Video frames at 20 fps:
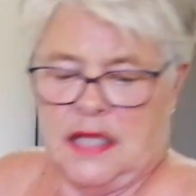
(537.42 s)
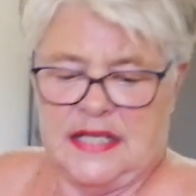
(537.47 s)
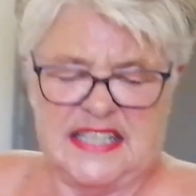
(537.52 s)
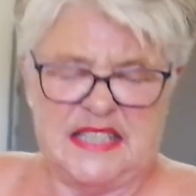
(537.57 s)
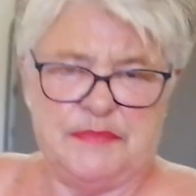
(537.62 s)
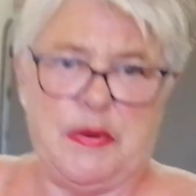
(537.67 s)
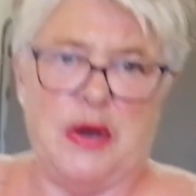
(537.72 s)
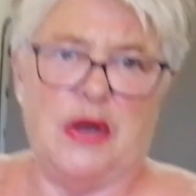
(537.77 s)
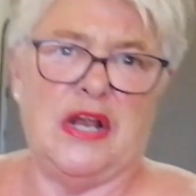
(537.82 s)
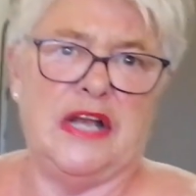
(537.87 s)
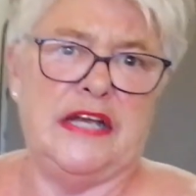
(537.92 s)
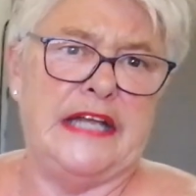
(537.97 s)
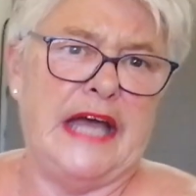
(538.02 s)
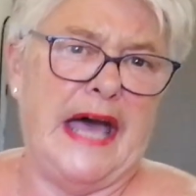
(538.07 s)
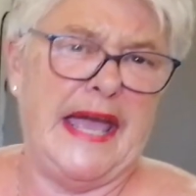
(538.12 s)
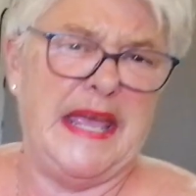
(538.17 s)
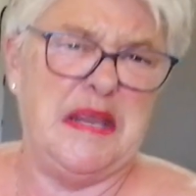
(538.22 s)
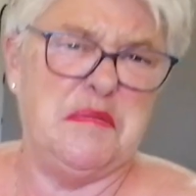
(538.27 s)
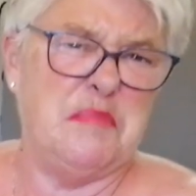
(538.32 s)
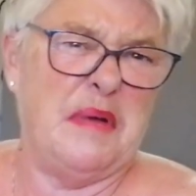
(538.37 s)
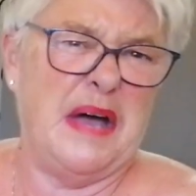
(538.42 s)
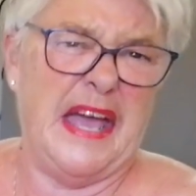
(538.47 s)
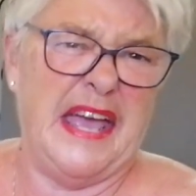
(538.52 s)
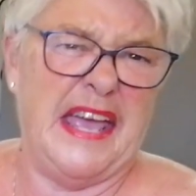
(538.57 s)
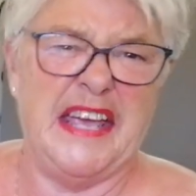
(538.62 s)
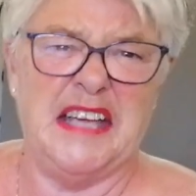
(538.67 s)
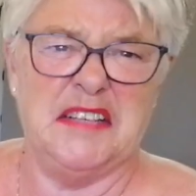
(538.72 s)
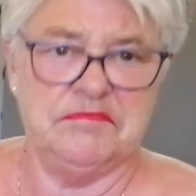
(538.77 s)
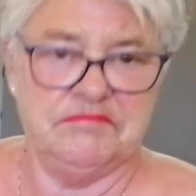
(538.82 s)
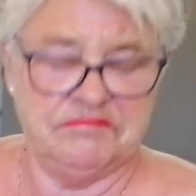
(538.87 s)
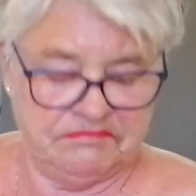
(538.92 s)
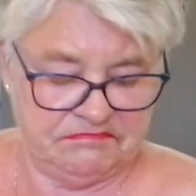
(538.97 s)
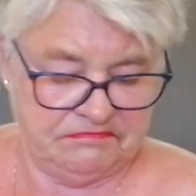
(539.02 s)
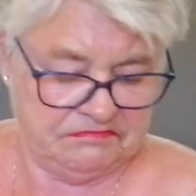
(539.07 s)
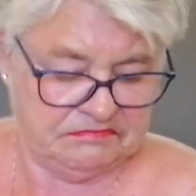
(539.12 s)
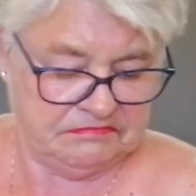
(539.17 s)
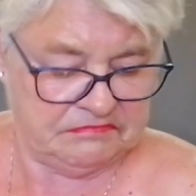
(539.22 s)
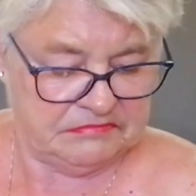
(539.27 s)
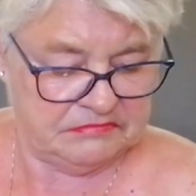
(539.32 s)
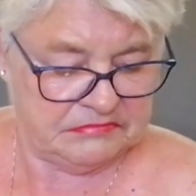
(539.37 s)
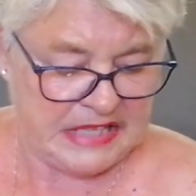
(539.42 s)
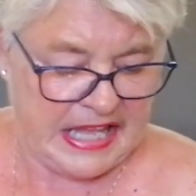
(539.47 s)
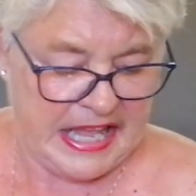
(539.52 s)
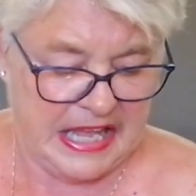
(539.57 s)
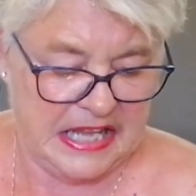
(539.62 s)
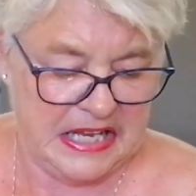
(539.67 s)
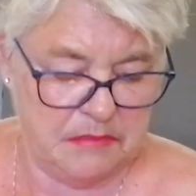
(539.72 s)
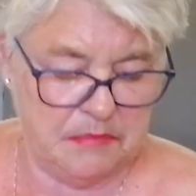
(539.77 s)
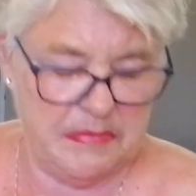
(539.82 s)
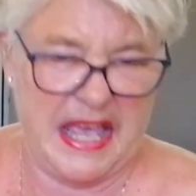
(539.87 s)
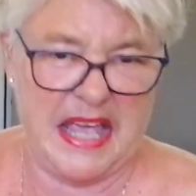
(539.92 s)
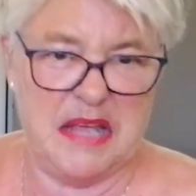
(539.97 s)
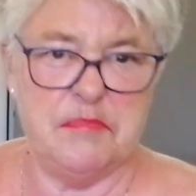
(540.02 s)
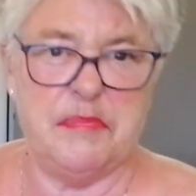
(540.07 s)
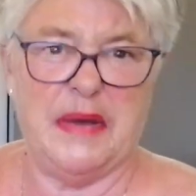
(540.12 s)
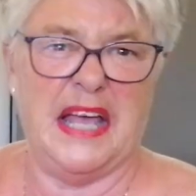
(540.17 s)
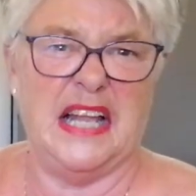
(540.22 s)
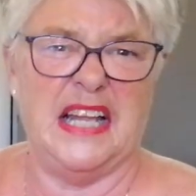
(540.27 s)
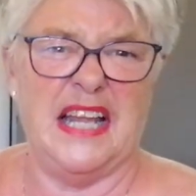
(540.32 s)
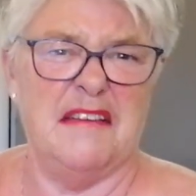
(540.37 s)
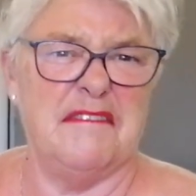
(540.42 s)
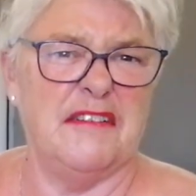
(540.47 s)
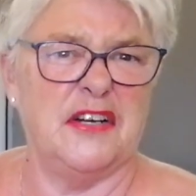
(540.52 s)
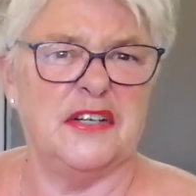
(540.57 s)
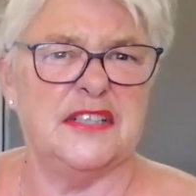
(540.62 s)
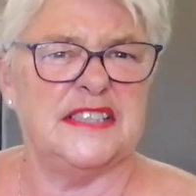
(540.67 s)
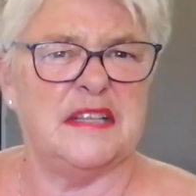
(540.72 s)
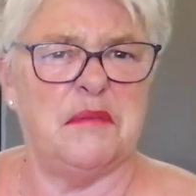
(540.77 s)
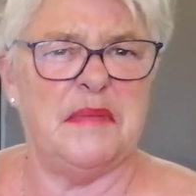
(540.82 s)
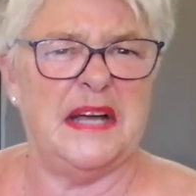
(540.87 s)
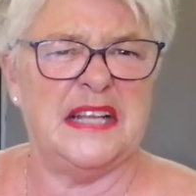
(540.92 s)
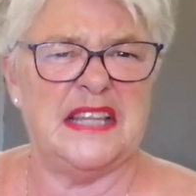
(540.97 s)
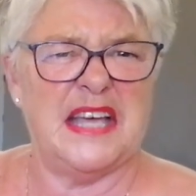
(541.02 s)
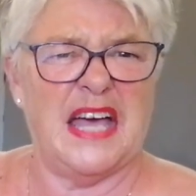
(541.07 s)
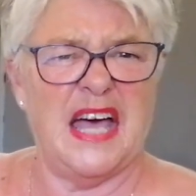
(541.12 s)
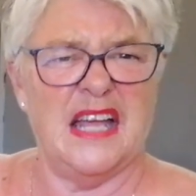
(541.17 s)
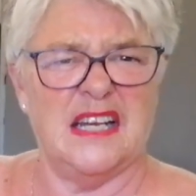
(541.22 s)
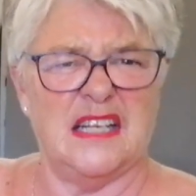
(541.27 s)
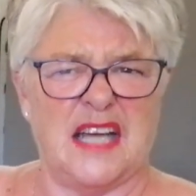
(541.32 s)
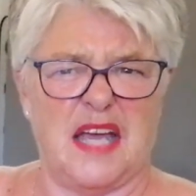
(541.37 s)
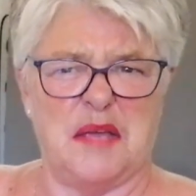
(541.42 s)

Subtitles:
it's about a 9 by 8, 8 by 11 or something like that.